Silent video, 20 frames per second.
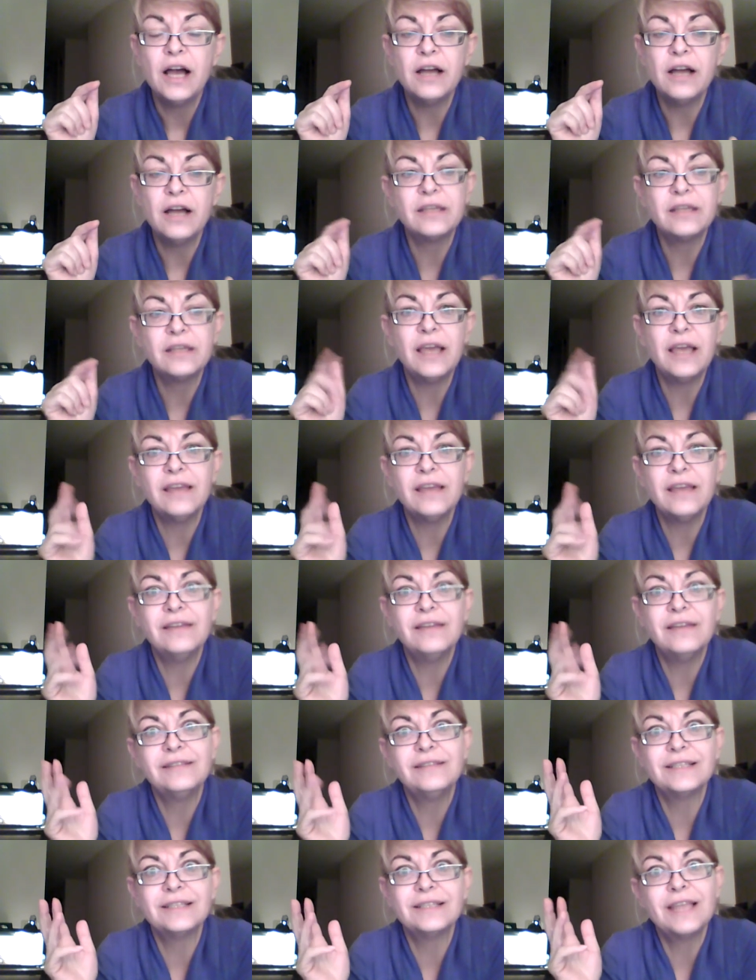yeah, you're
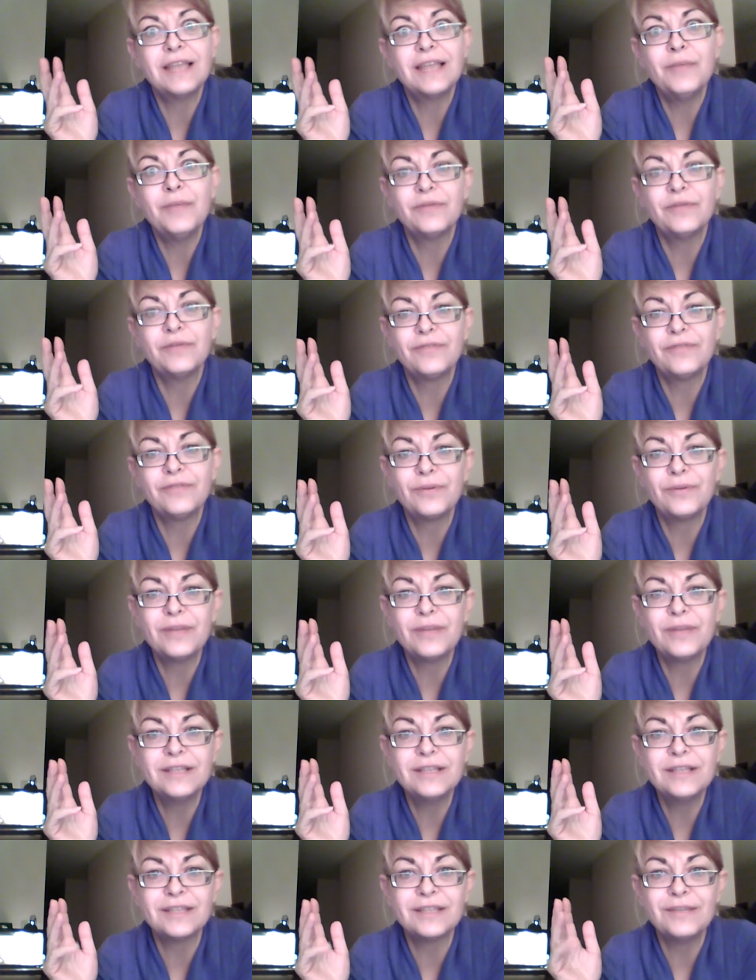disabled for a
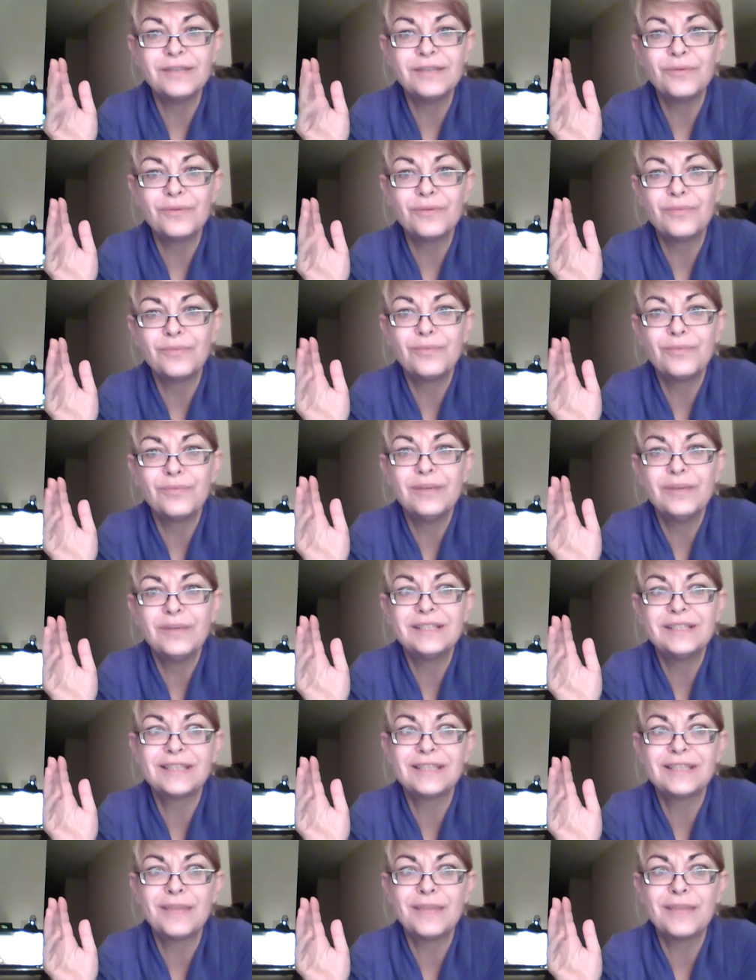reason. What
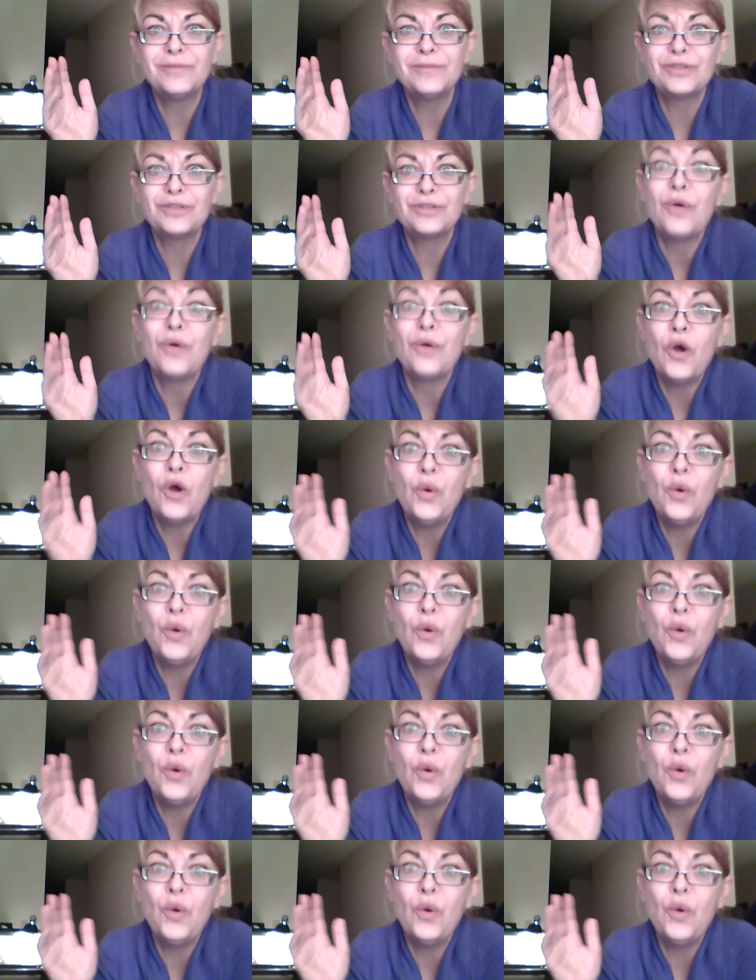disabled you?